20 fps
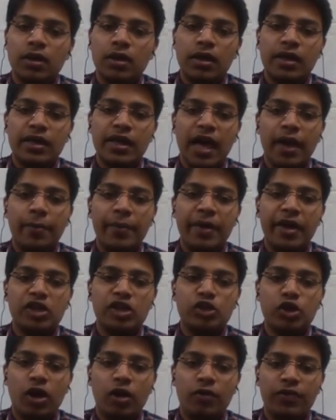Damage
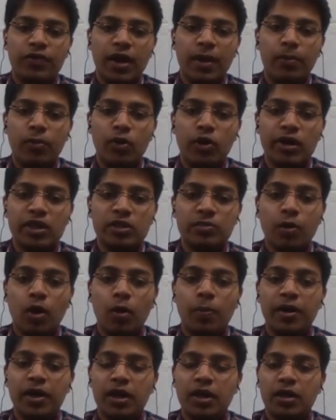of employer's
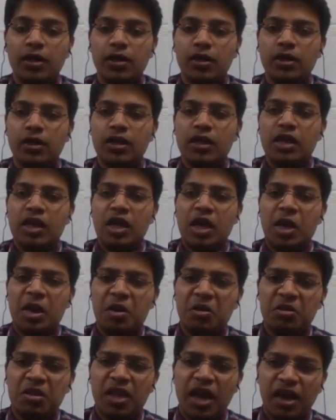property.
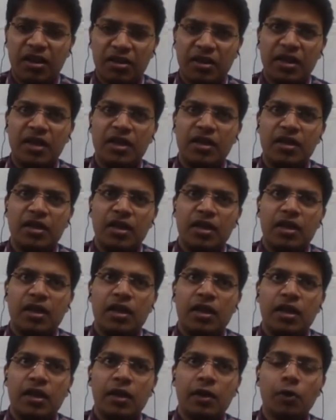In that
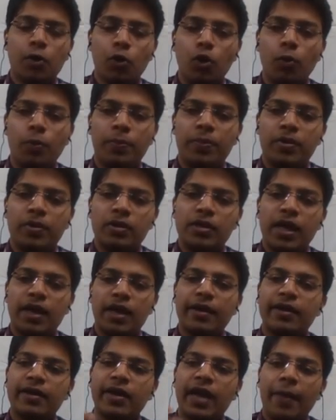group, they are
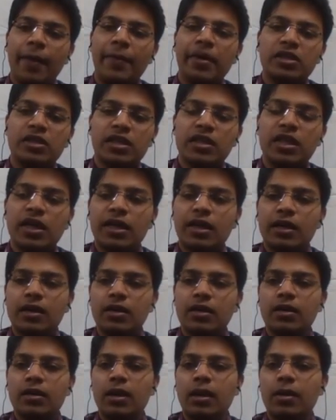damaging the
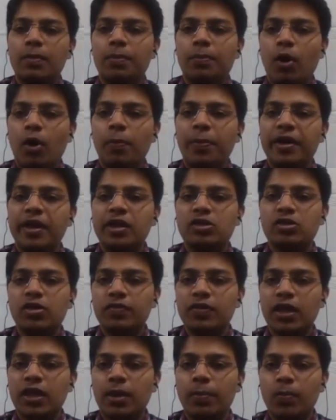properties of
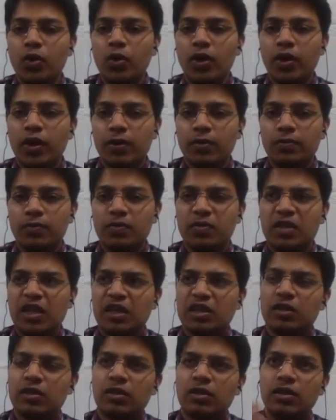the employer.
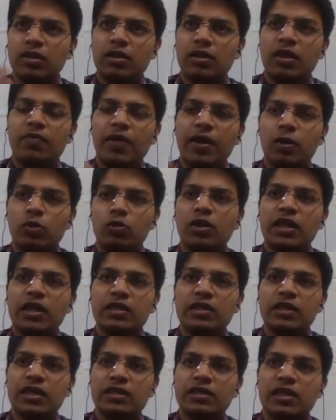That they went to the
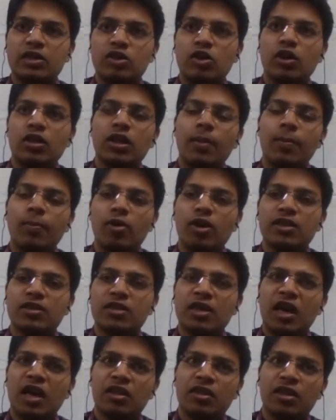residence, they saw the employer's
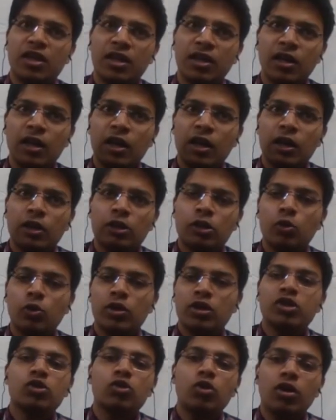car, they threw a
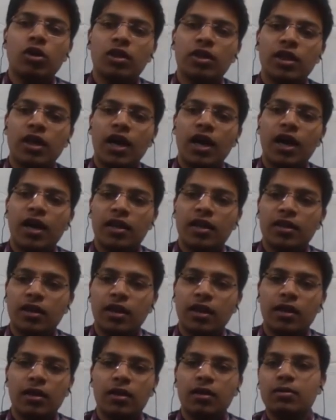stone on the car and the
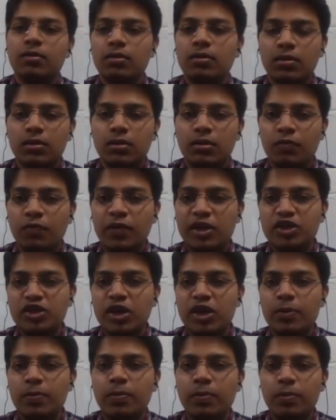
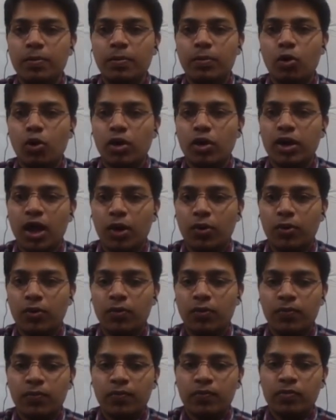windshield broke down.
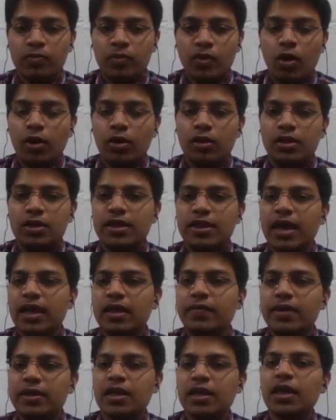All these
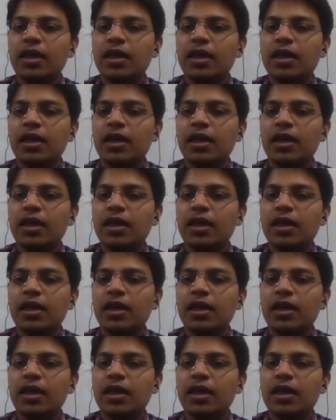activities are